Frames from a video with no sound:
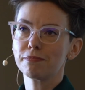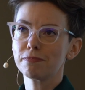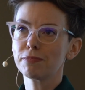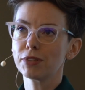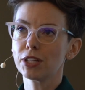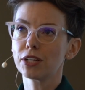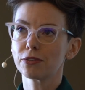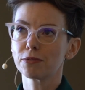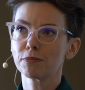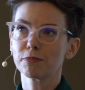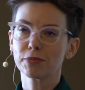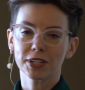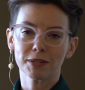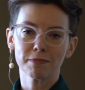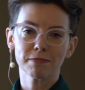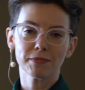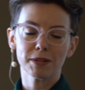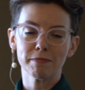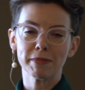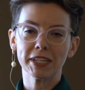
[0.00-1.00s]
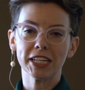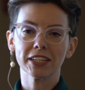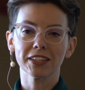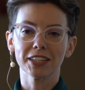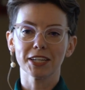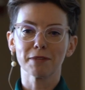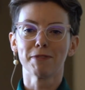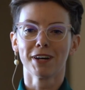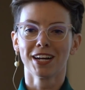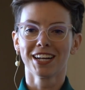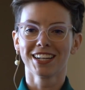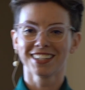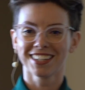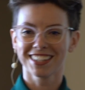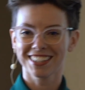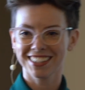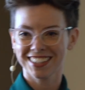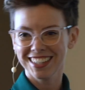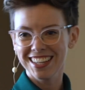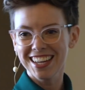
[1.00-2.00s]
blown pretty immediately, but
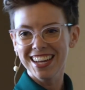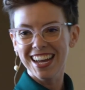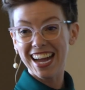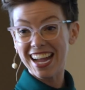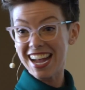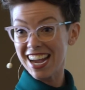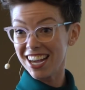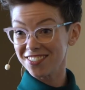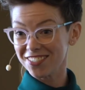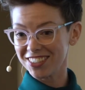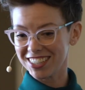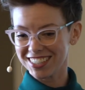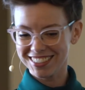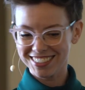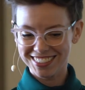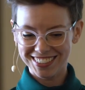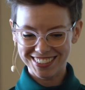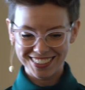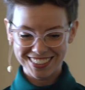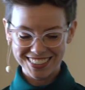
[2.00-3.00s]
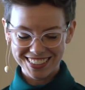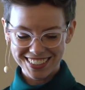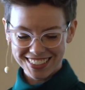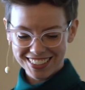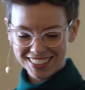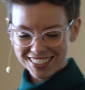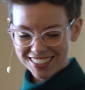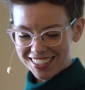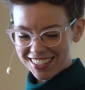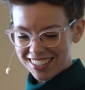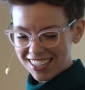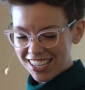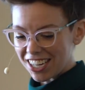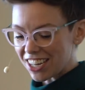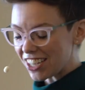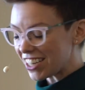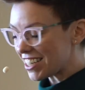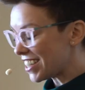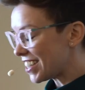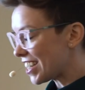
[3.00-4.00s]
I had one. And
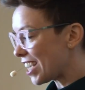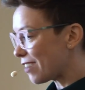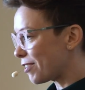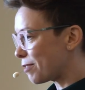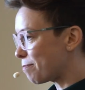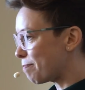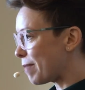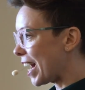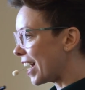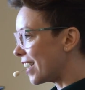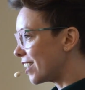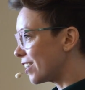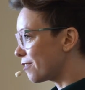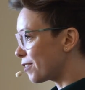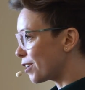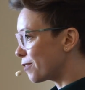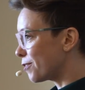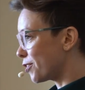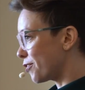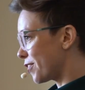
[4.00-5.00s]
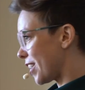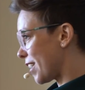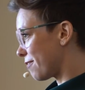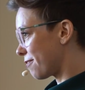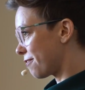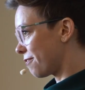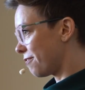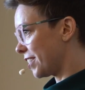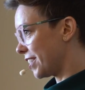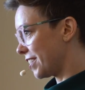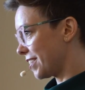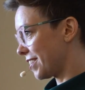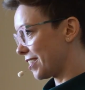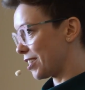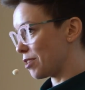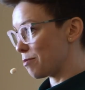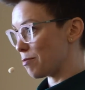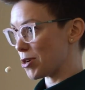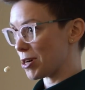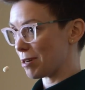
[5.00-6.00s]
I didn't have a pile of overdraft fees
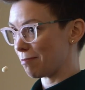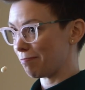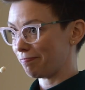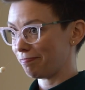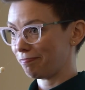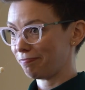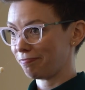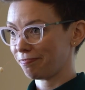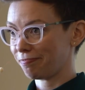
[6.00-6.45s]
anymore.